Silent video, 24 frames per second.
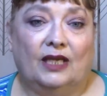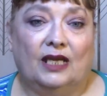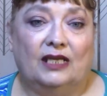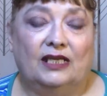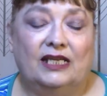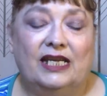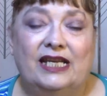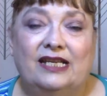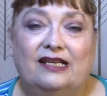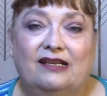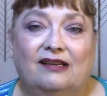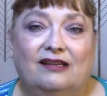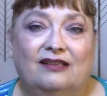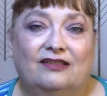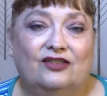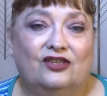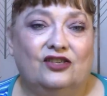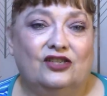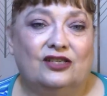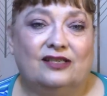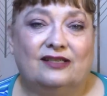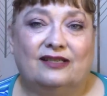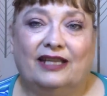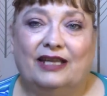need to
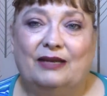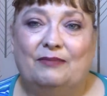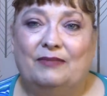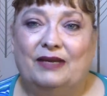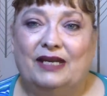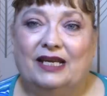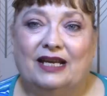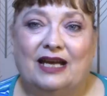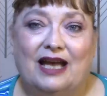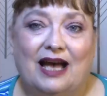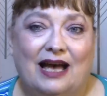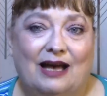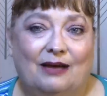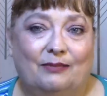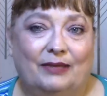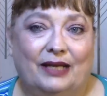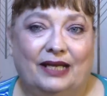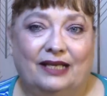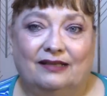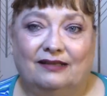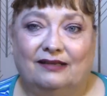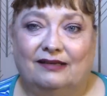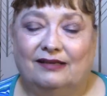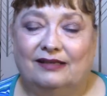just leave me a
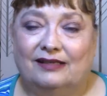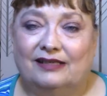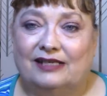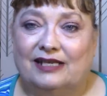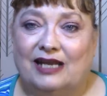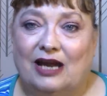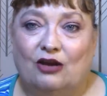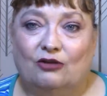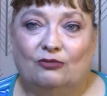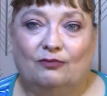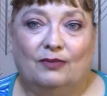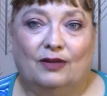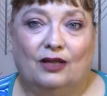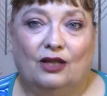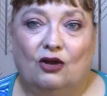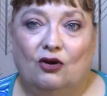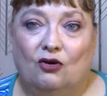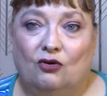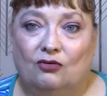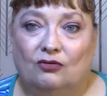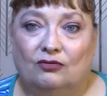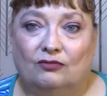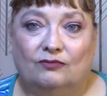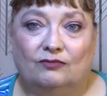comment down
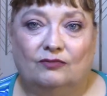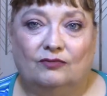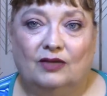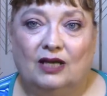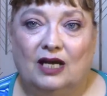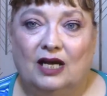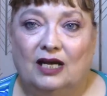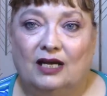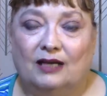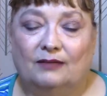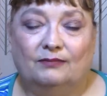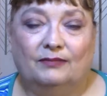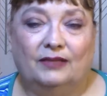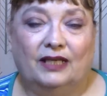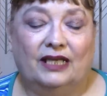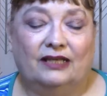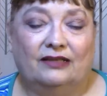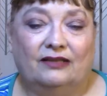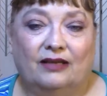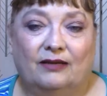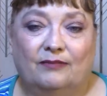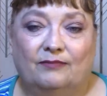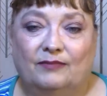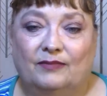below um,
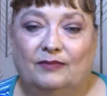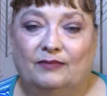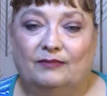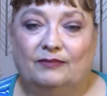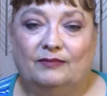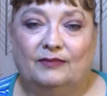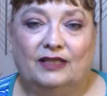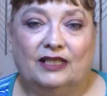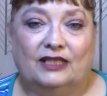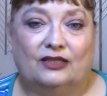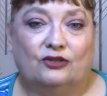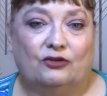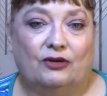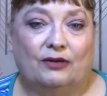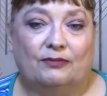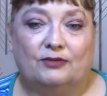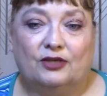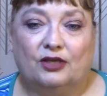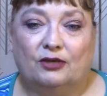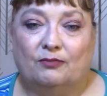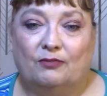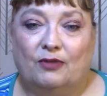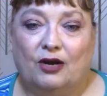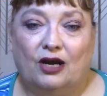in the
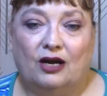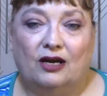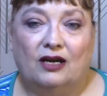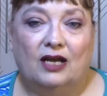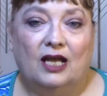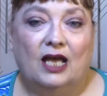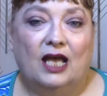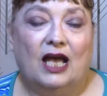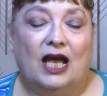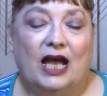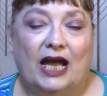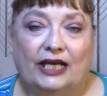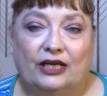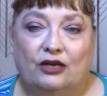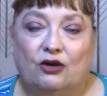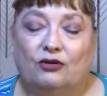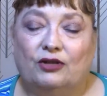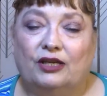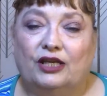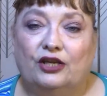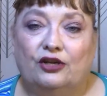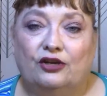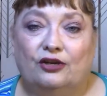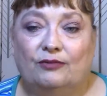description bar. I know
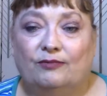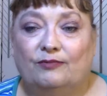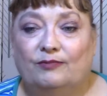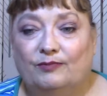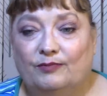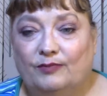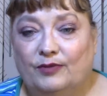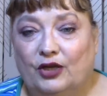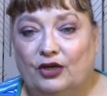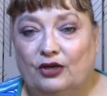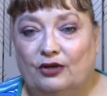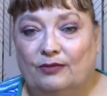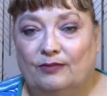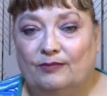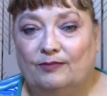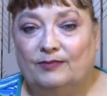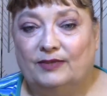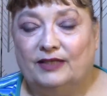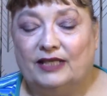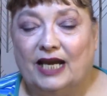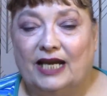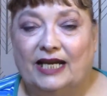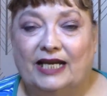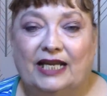that you're you're
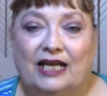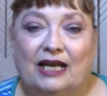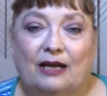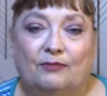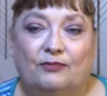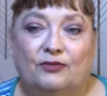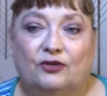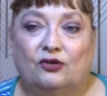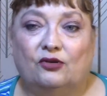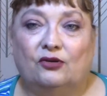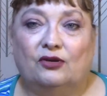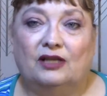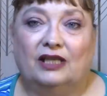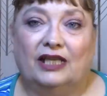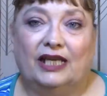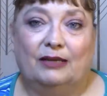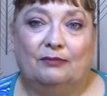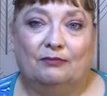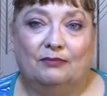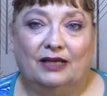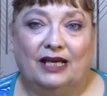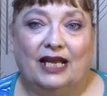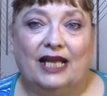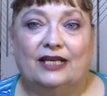signing up through
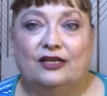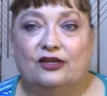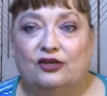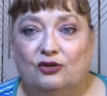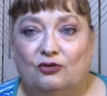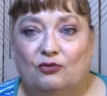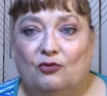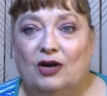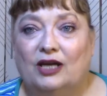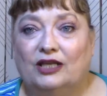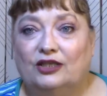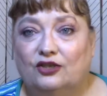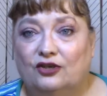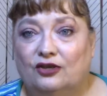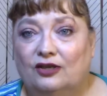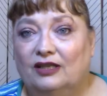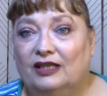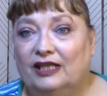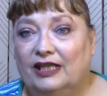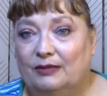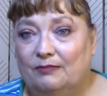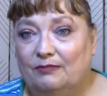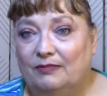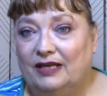Gleam, but I do want you to
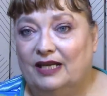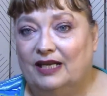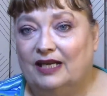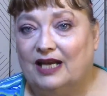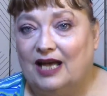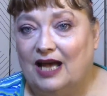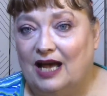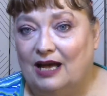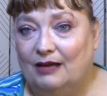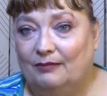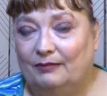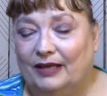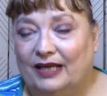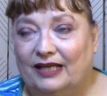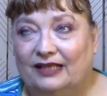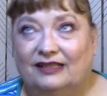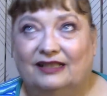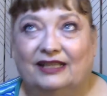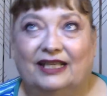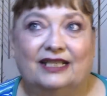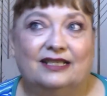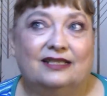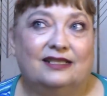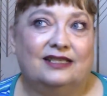leave me a comment.
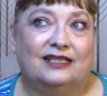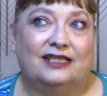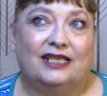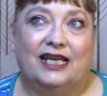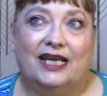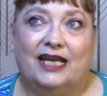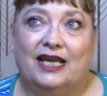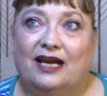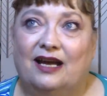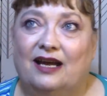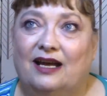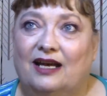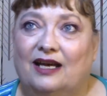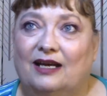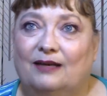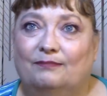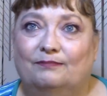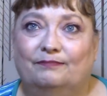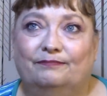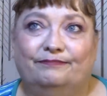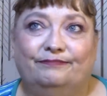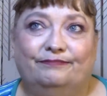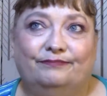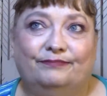Let's see. Um,